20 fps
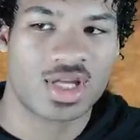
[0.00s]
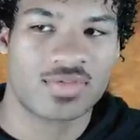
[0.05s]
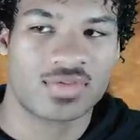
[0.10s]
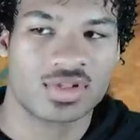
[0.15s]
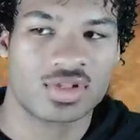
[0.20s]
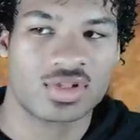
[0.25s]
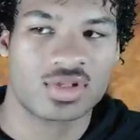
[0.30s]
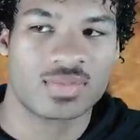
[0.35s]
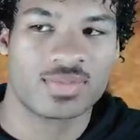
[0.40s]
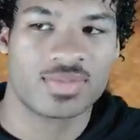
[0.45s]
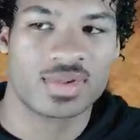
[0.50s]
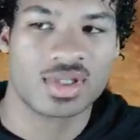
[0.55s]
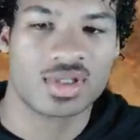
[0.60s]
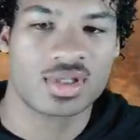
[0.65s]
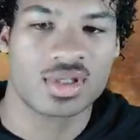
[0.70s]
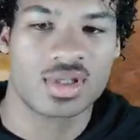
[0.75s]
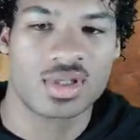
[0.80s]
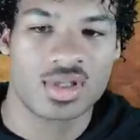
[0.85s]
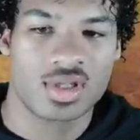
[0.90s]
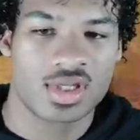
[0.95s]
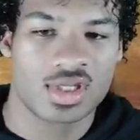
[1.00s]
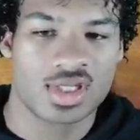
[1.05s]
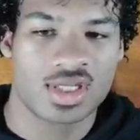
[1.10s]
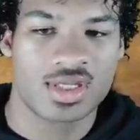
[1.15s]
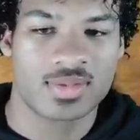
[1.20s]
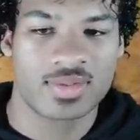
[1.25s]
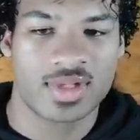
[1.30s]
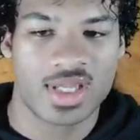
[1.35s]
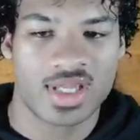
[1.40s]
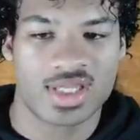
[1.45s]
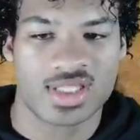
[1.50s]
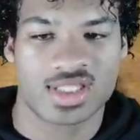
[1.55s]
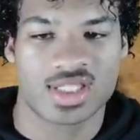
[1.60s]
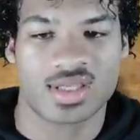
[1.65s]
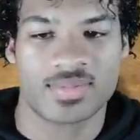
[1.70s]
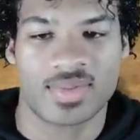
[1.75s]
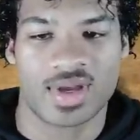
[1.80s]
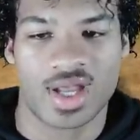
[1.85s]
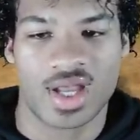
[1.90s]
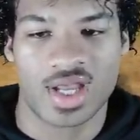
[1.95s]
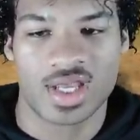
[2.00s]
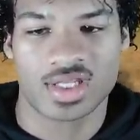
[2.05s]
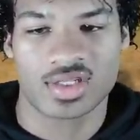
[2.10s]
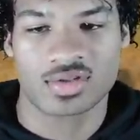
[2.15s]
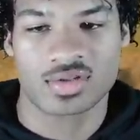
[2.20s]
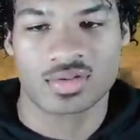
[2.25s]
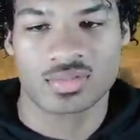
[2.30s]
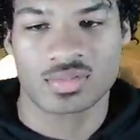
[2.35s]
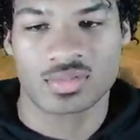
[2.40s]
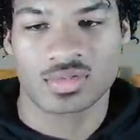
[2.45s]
a little bit. Key blast, get behind them.